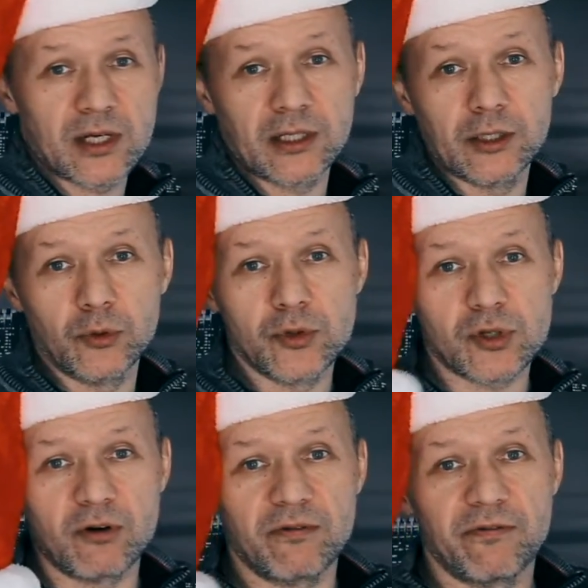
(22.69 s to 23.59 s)
concludes
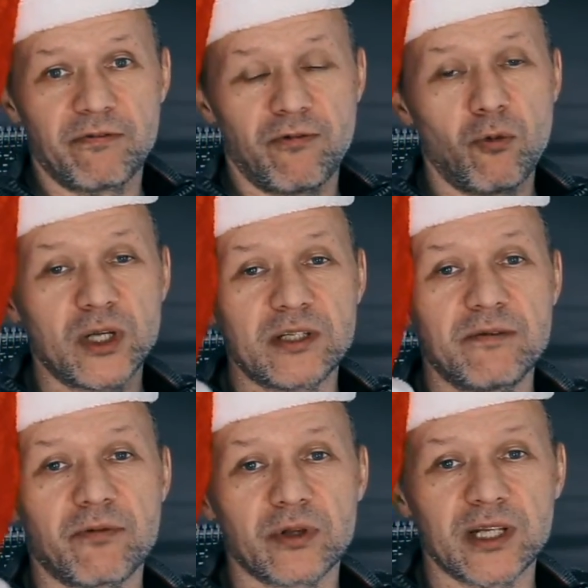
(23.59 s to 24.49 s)
of 4
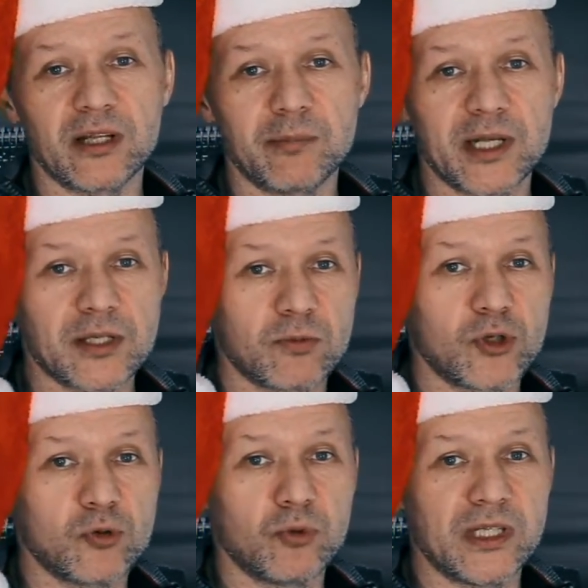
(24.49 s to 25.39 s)
different elements
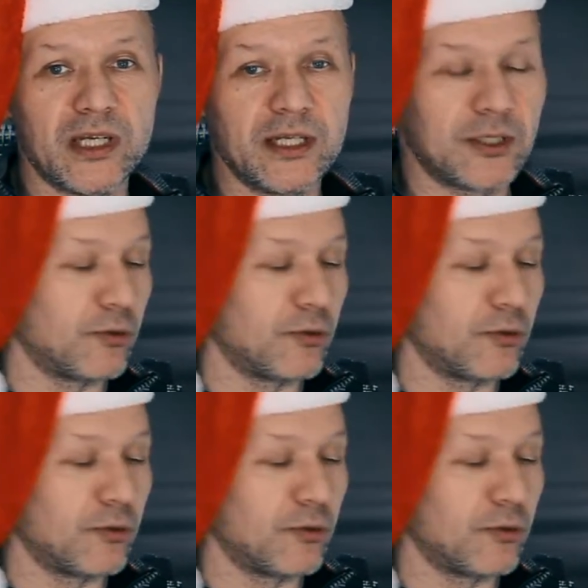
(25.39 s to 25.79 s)
which you would need to